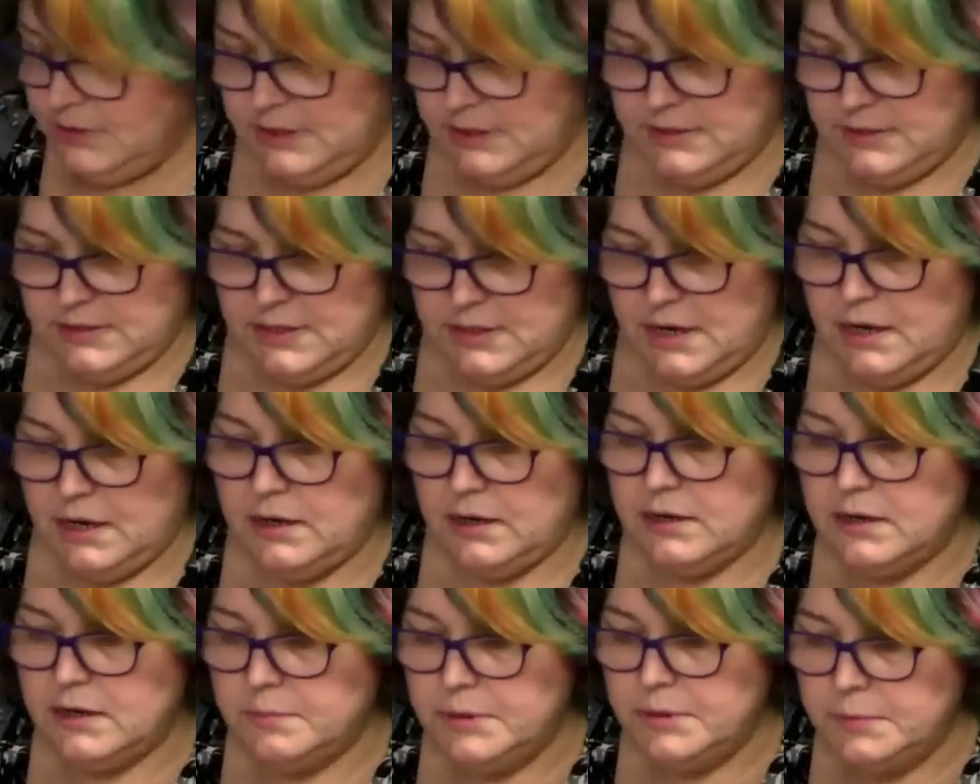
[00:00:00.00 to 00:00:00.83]
not going
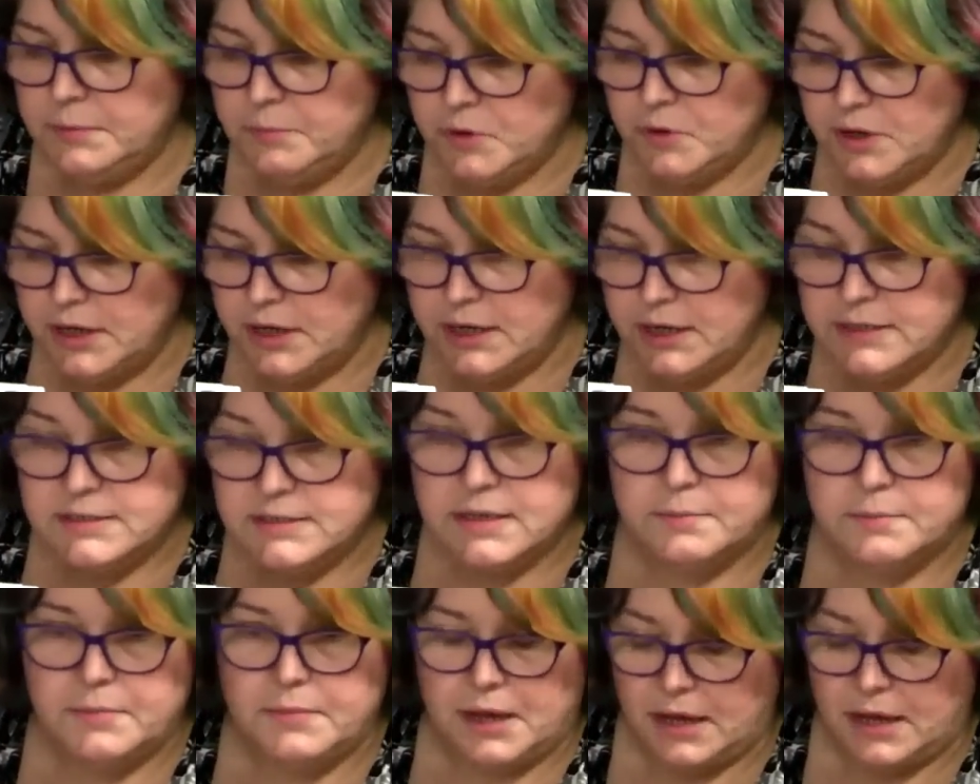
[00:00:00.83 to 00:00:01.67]
to be pretty because
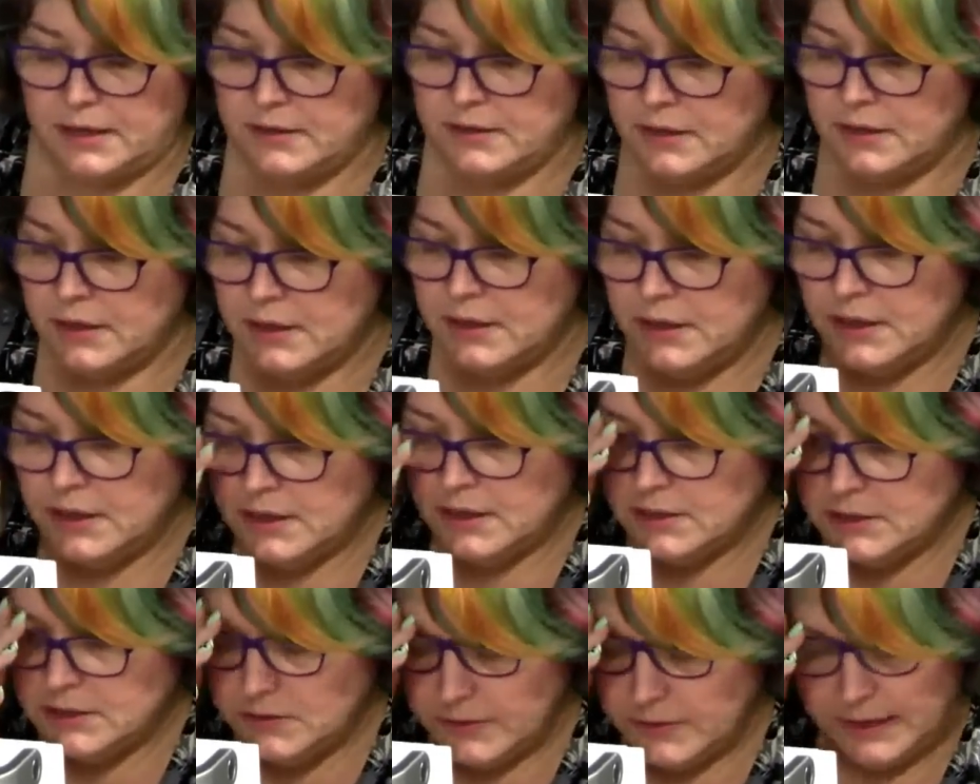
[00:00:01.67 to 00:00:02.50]
I'm not
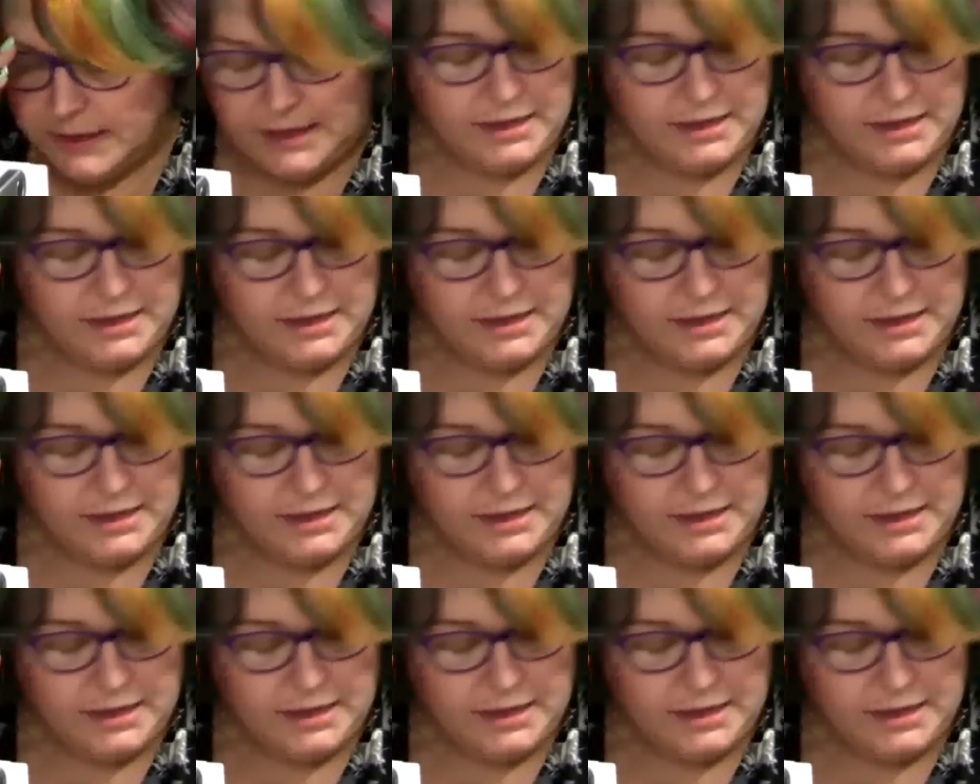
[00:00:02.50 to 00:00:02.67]
any